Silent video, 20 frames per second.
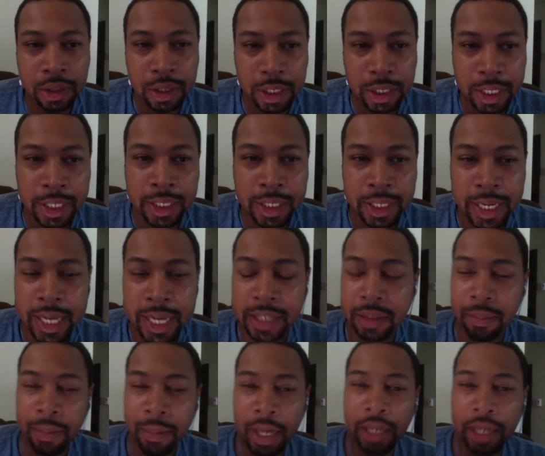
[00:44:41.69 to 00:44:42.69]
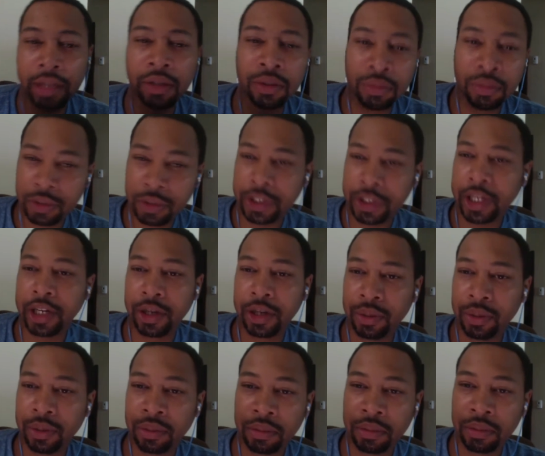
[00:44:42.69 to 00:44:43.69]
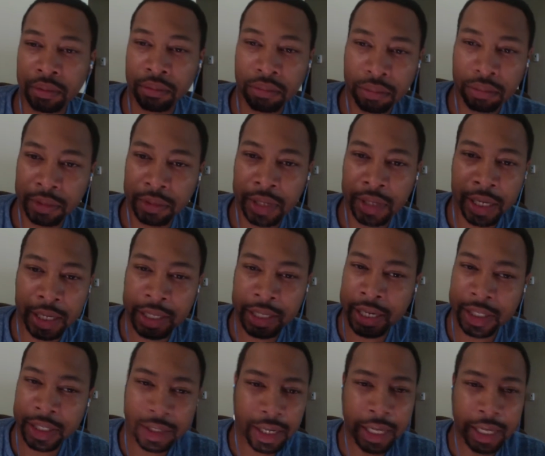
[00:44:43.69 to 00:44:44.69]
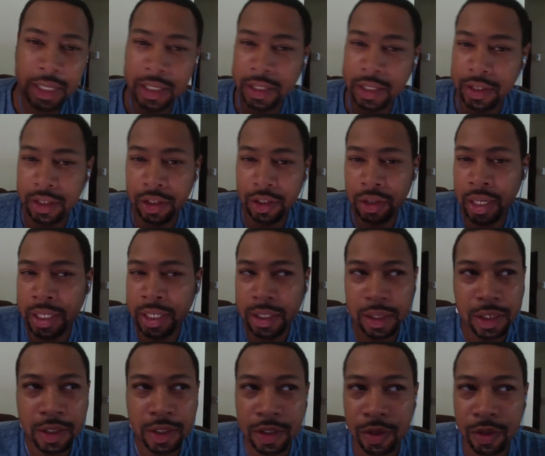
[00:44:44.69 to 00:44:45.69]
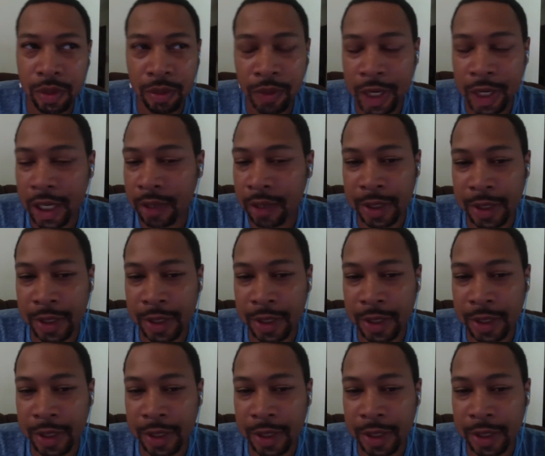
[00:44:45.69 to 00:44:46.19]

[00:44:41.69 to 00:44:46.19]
He, he has a mellow tone I, li- I just like listening to. It. I just listen to it random.